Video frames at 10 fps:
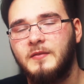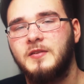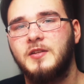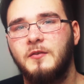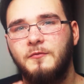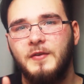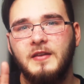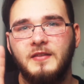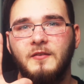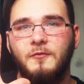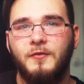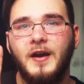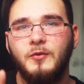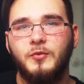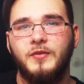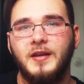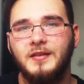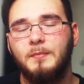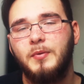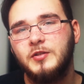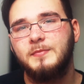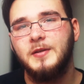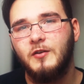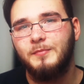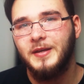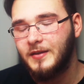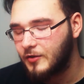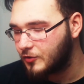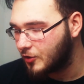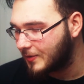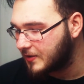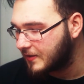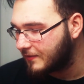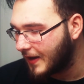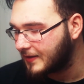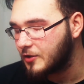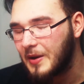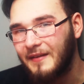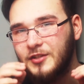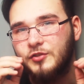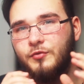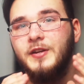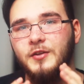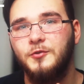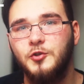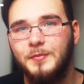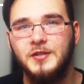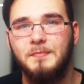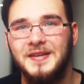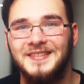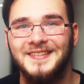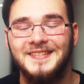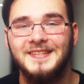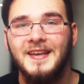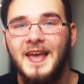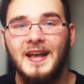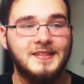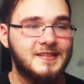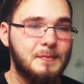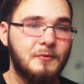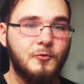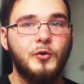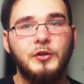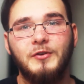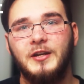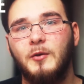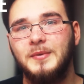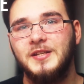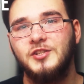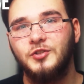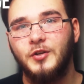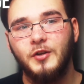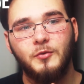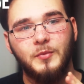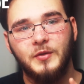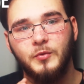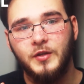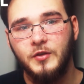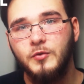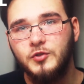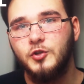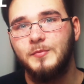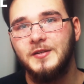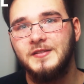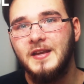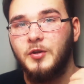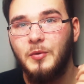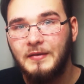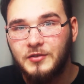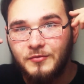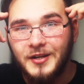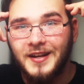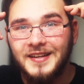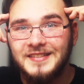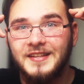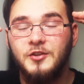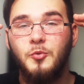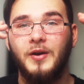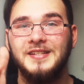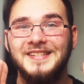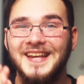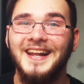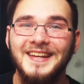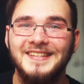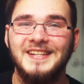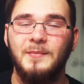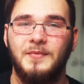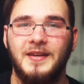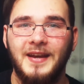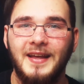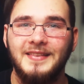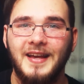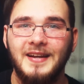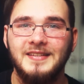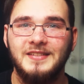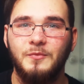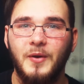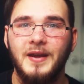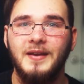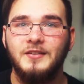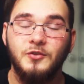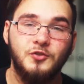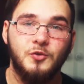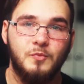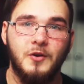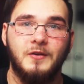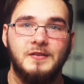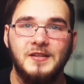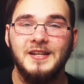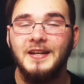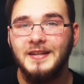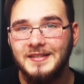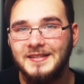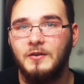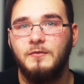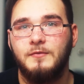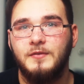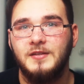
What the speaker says: So the fifth and final thing that puts me off being a YouTuber is the fact that you have to treat YouTube as a business. As I said before, you're in competition not only with all the YouTubers, but you have to realize that you are selling something, and that is the way that YouTube works. You're selling yourself,